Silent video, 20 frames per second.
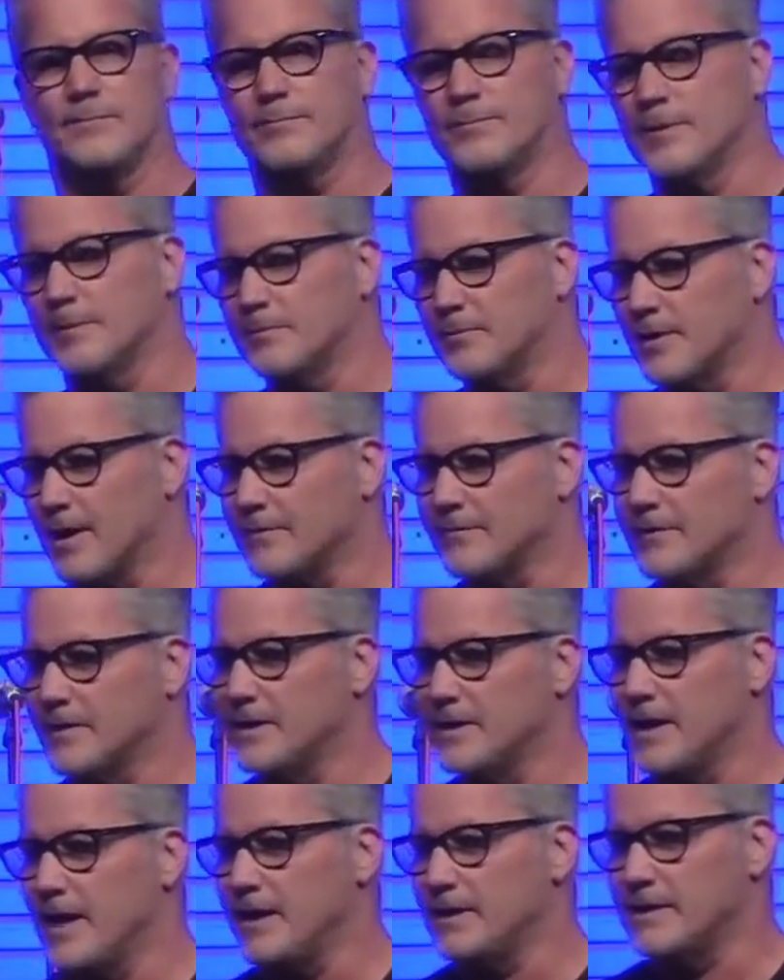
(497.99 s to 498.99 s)
the prophet
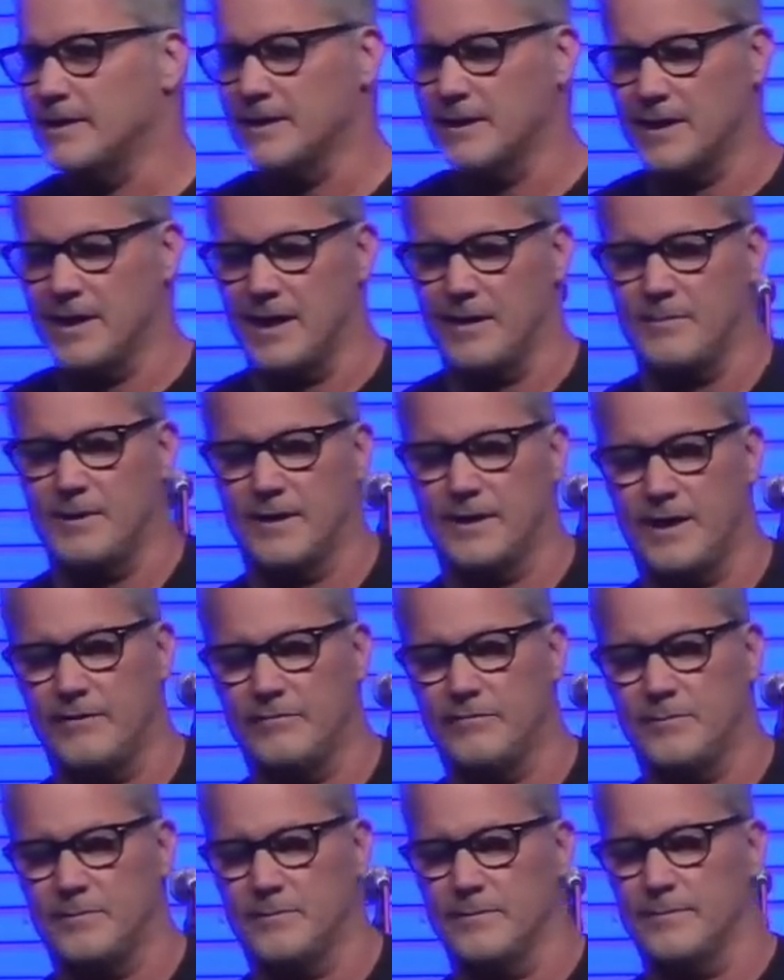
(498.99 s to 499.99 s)
Nathan came and gave
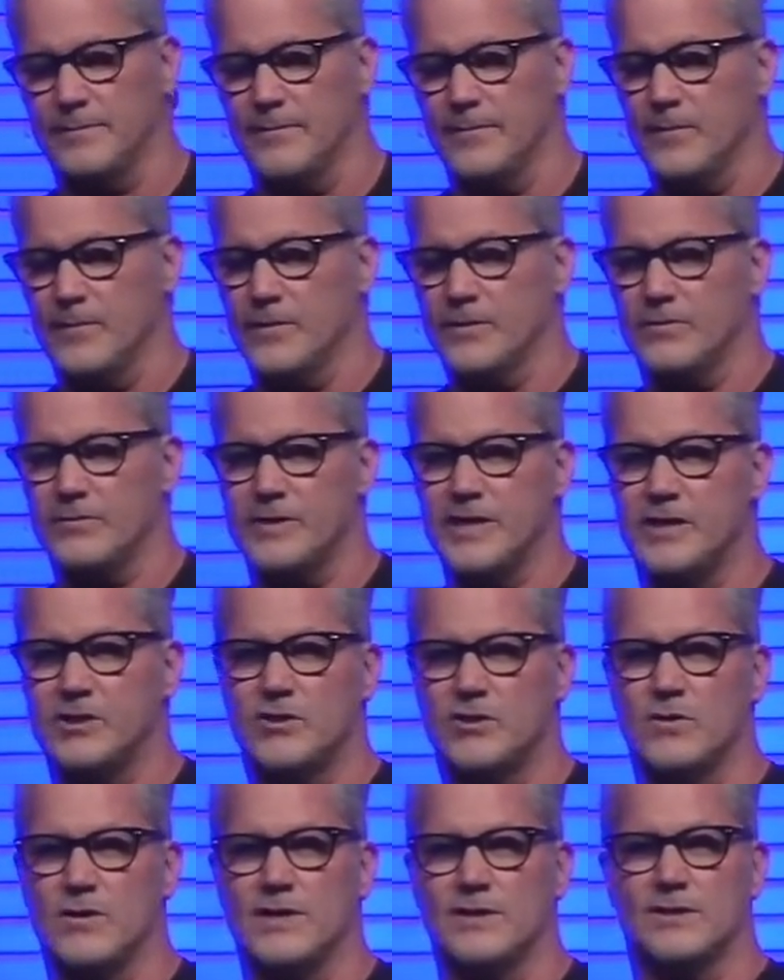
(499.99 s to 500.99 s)
him three
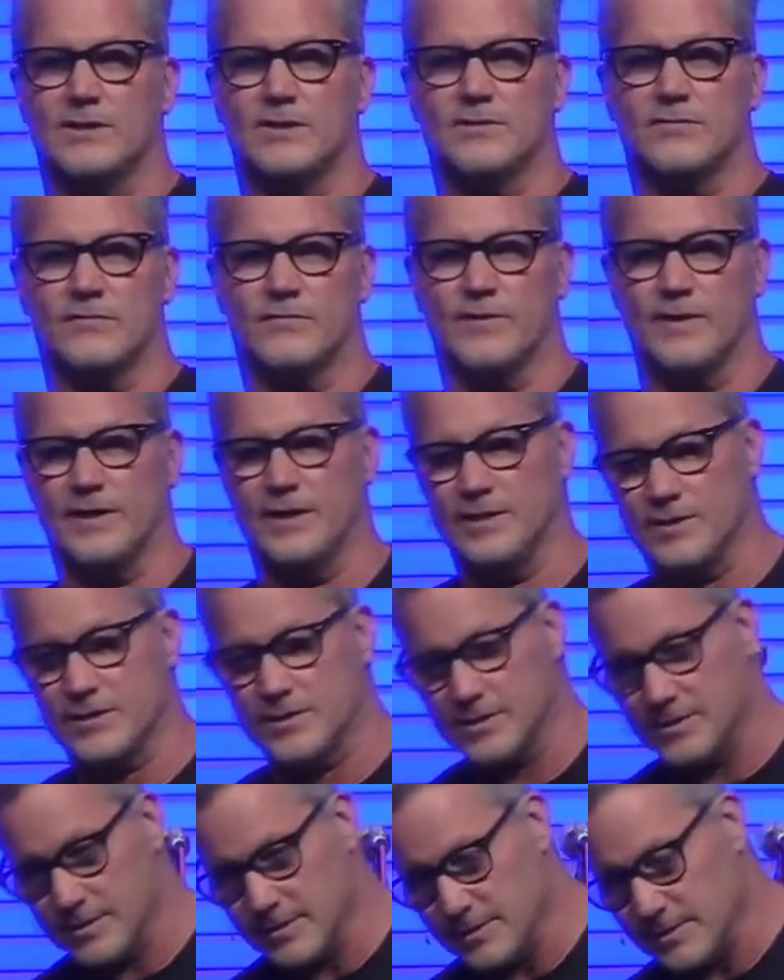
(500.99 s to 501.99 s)
choices for
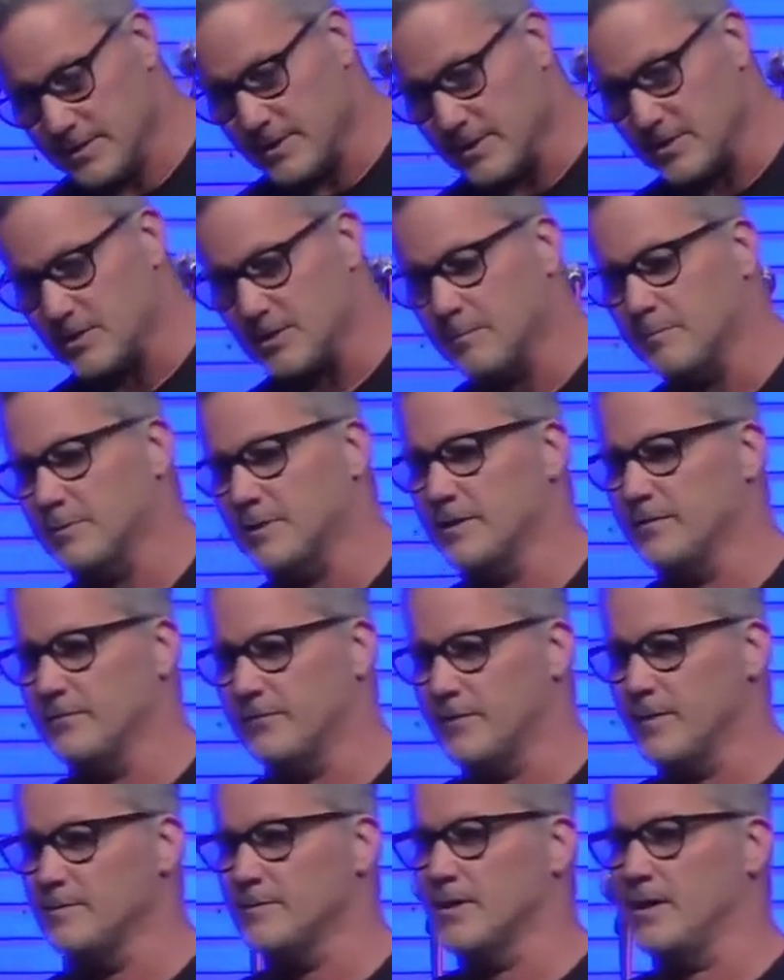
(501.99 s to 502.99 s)
his discipline
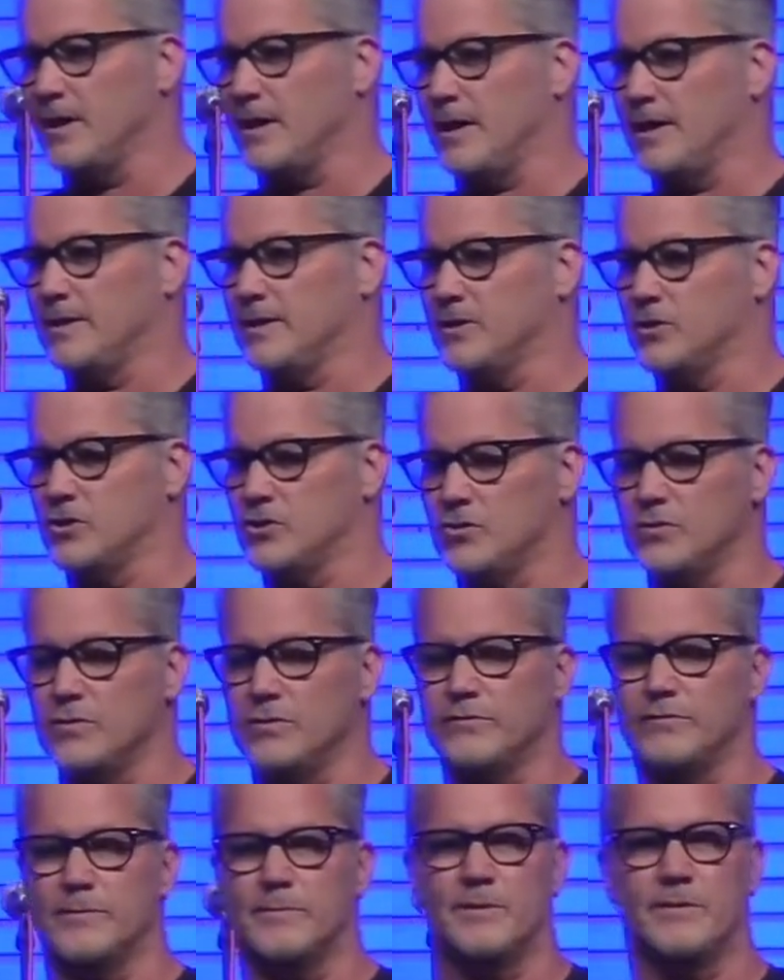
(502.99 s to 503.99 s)
from God, and two
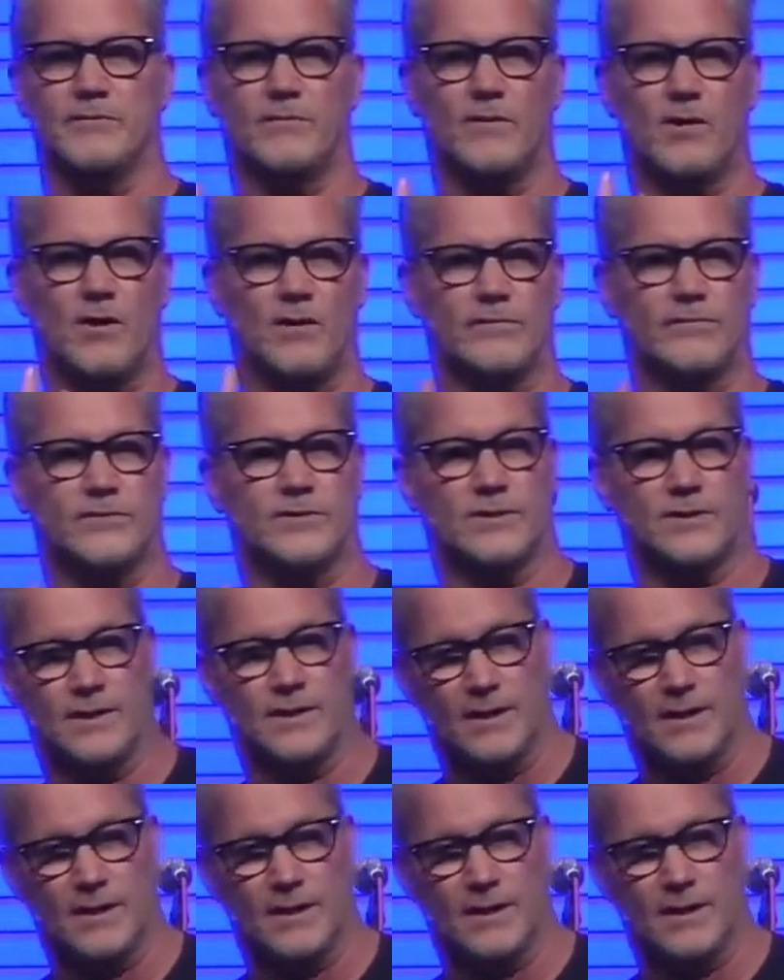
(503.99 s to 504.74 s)
of them involved